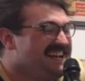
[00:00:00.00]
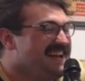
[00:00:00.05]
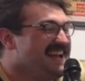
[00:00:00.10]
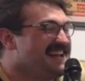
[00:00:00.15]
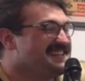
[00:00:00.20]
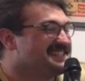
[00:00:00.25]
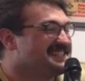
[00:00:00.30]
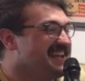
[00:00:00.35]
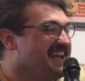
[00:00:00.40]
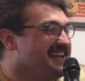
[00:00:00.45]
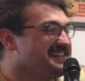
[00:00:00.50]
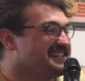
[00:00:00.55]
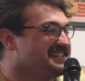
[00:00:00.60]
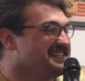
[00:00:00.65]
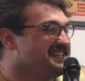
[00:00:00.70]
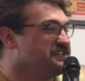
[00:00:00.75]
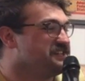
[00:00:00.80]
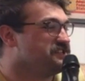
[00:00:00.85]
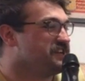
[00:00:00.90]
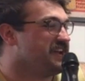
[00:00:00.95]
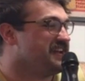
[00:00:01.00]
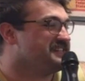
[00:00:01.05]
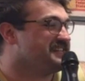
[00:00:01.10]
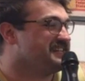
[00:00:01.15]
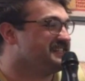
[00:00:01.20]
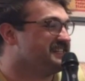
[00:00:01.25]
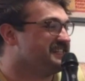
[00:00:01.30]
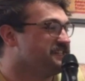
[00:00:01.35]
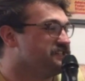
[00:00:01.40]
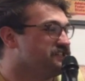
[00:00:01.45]
It's
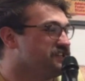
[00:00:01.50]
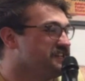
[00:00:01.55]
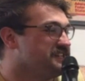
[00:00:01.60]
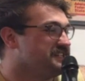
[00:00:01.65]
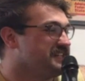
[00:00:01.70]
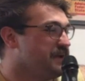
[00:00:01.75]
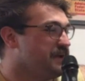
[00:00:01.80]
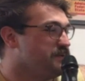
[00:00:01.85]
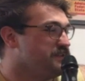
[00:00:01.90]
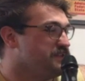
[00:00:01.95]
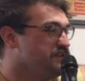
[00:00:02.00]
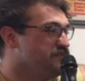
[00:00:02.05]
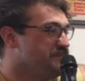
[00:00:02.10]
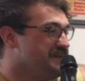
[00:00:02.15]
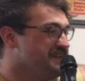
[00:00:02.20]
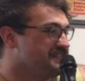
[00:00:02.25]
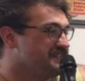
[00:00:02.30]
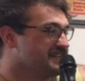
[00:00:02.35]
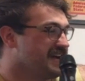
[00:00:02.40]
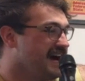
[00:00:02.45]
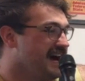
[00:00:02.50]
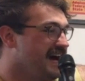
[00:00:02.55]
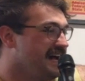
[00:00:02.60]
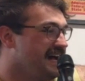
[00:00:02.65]
in the GC with you, me, Scott.